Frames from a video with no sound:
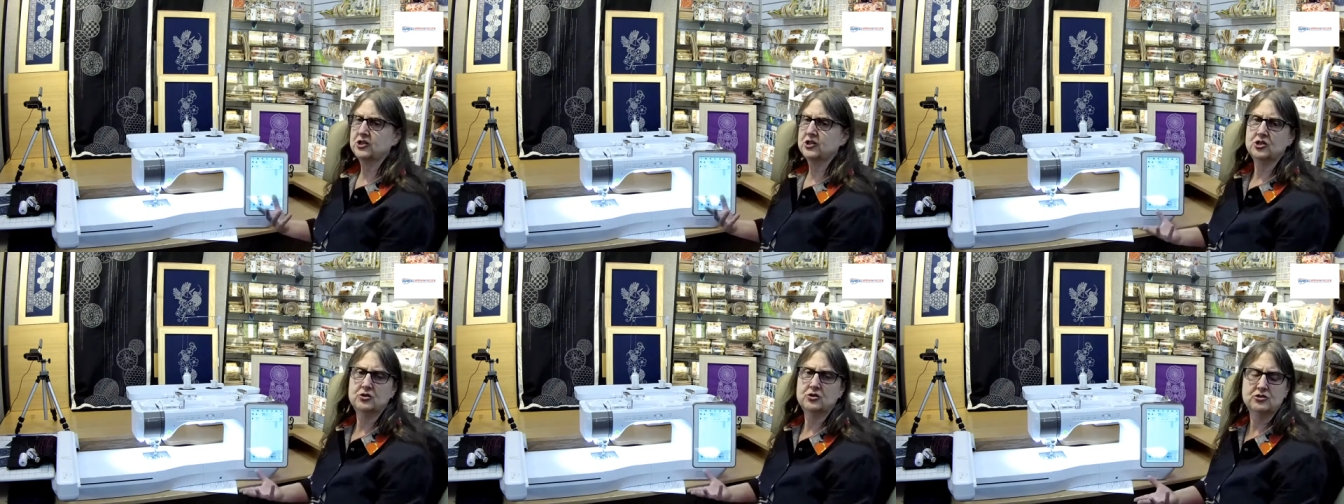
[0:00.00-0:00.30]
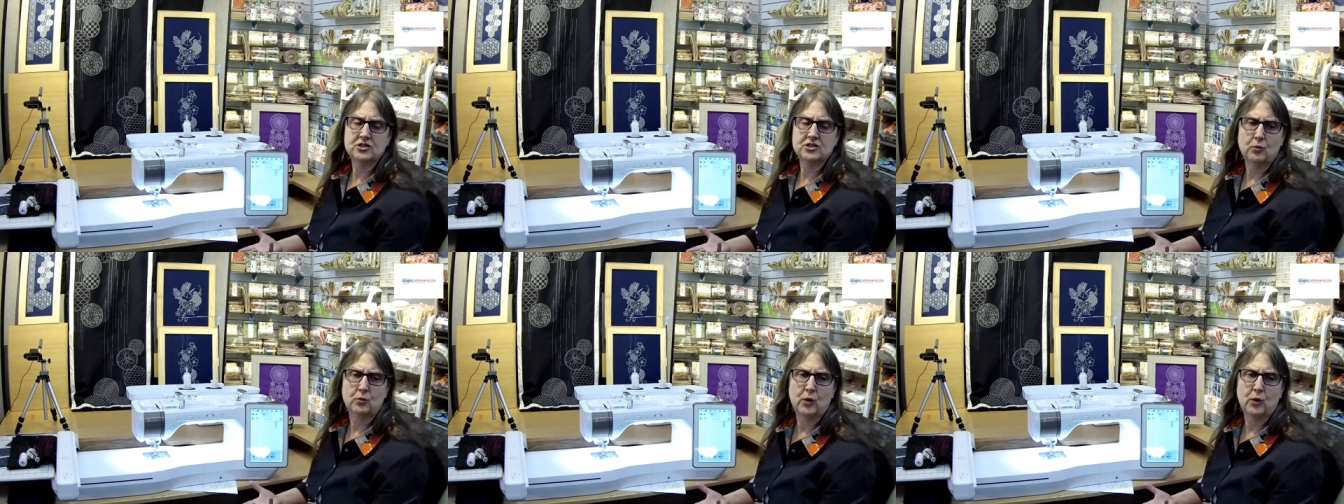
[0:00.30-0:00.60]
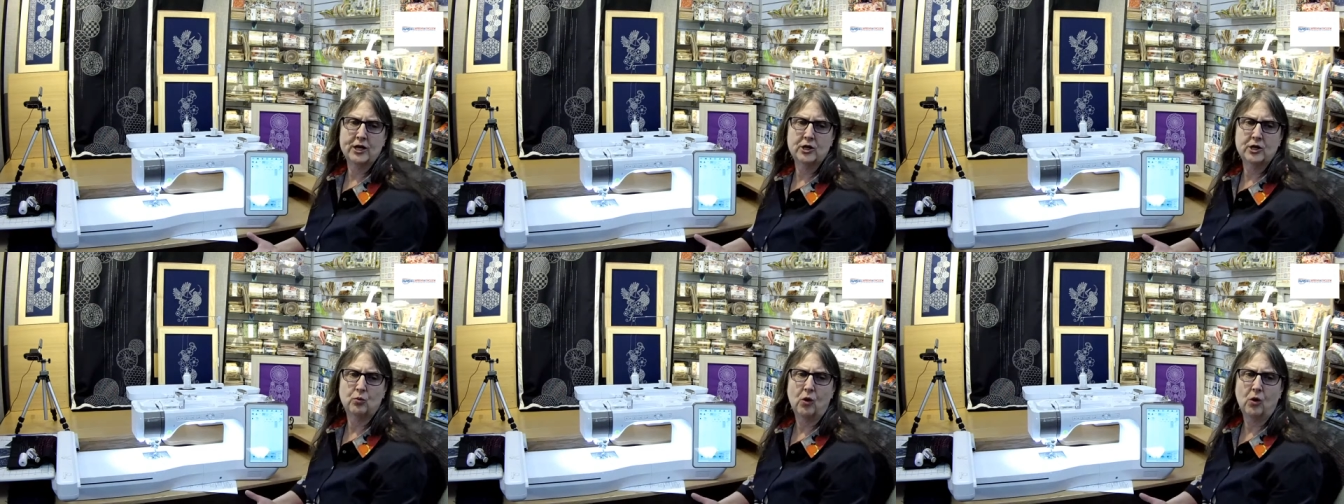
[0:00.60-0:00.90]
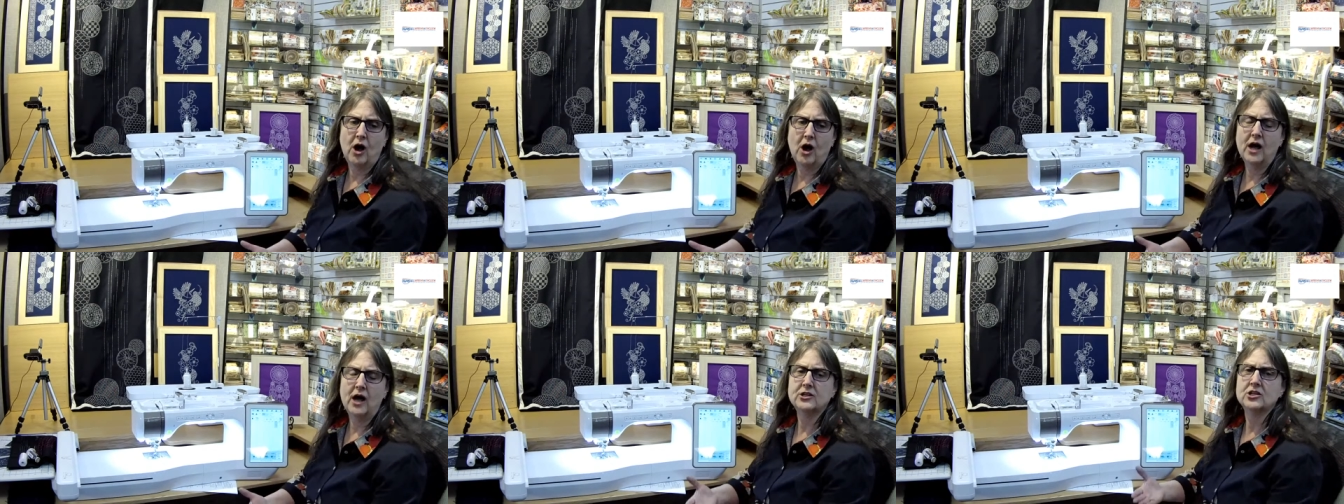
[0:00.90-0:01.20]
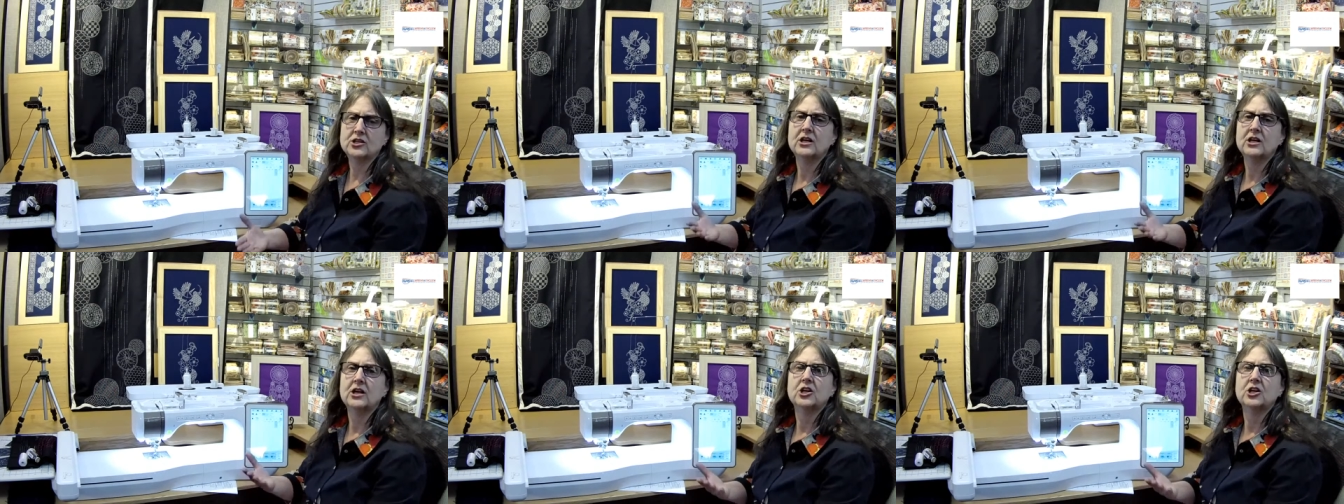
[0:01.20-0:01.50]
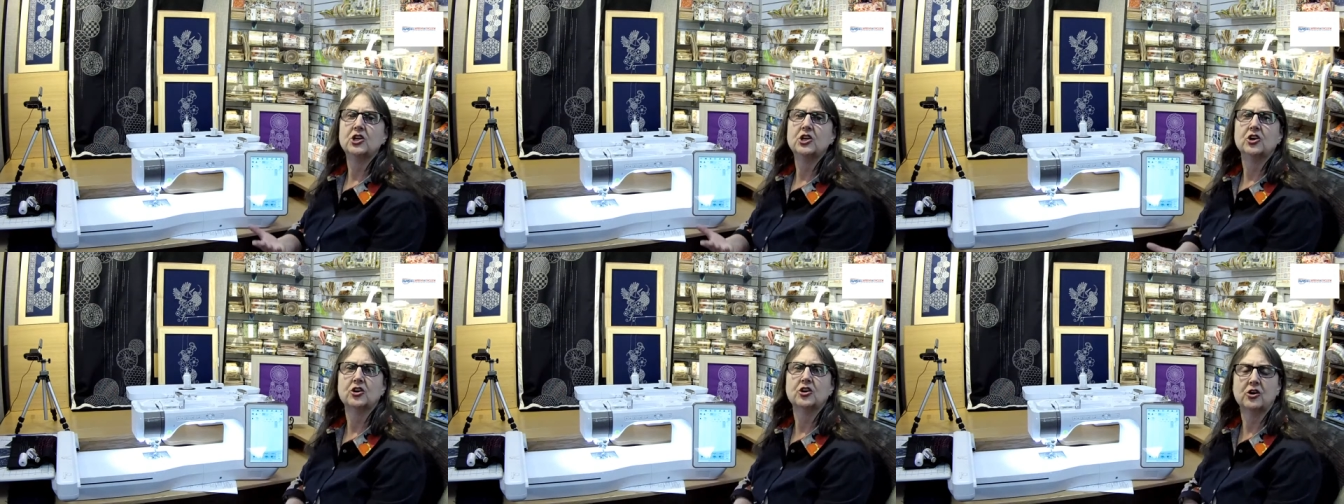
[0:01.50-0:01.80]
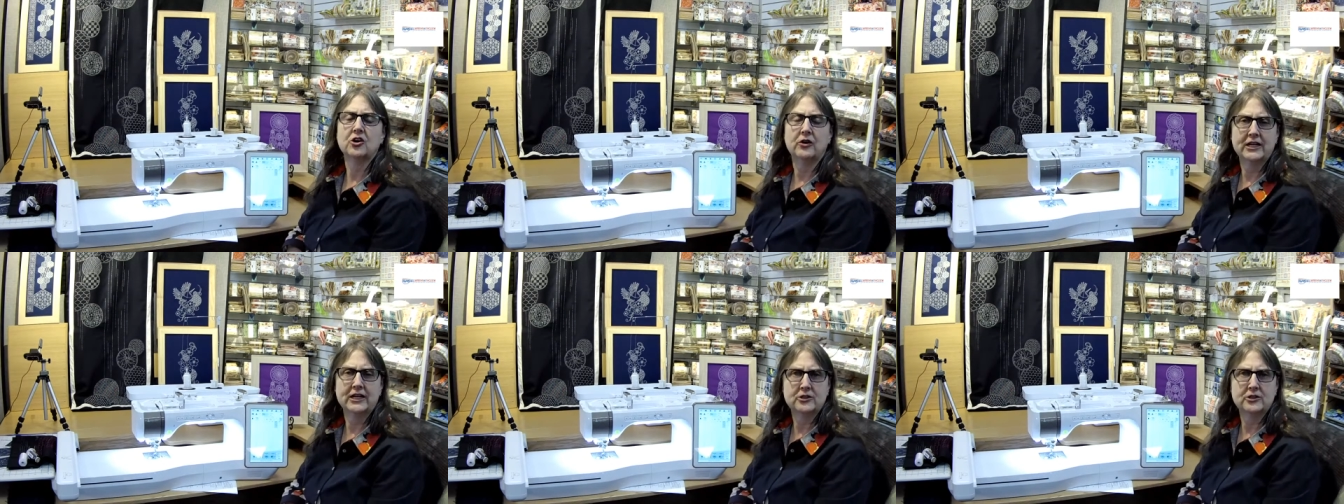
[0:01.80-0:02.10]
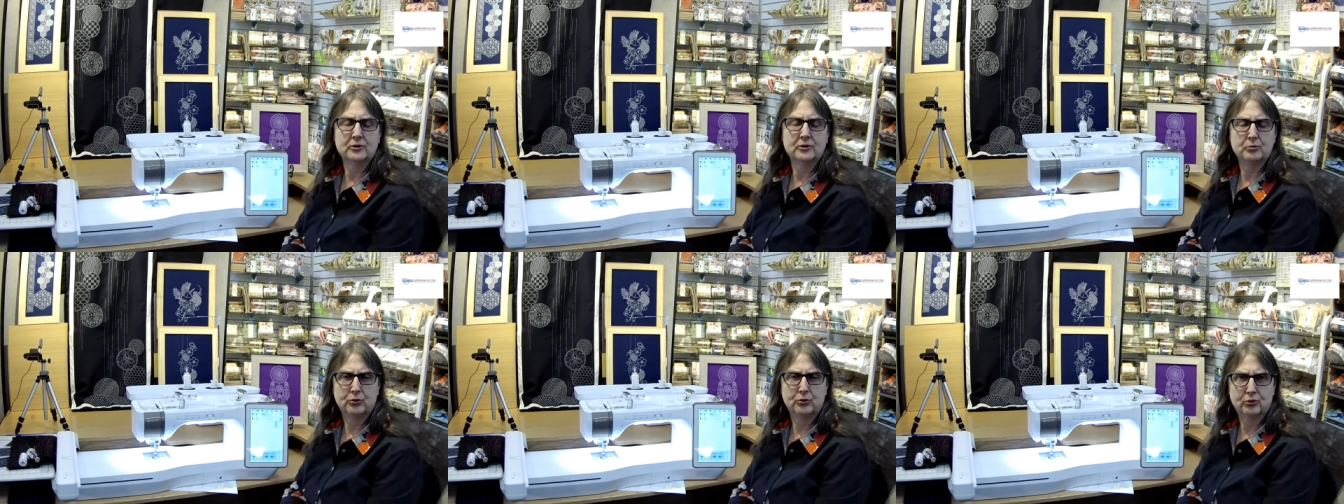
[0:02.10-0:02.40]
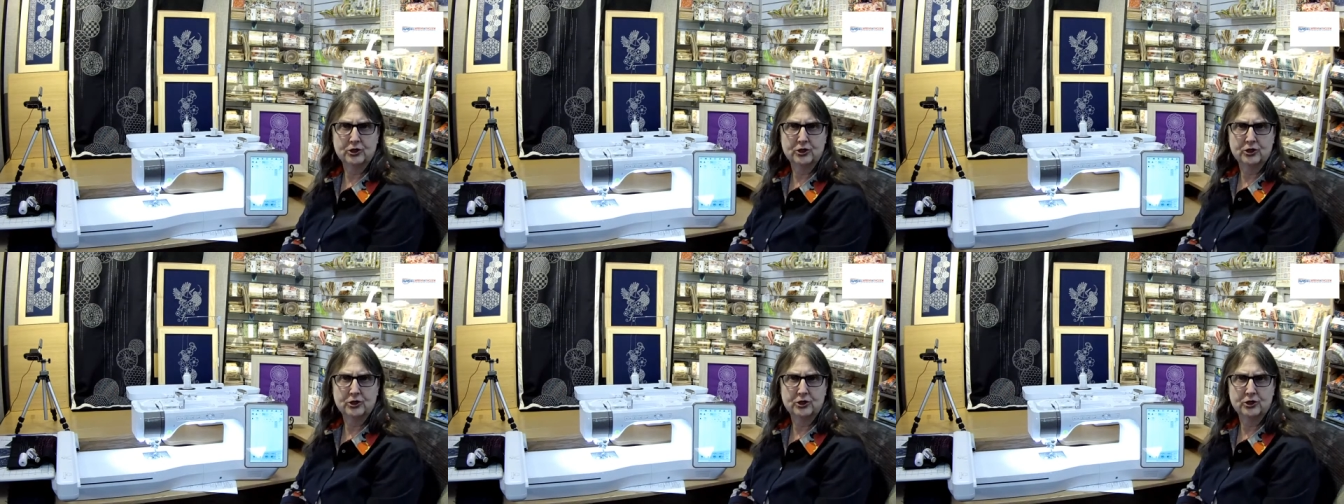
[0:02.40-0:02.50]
to choose the one you want. You're going to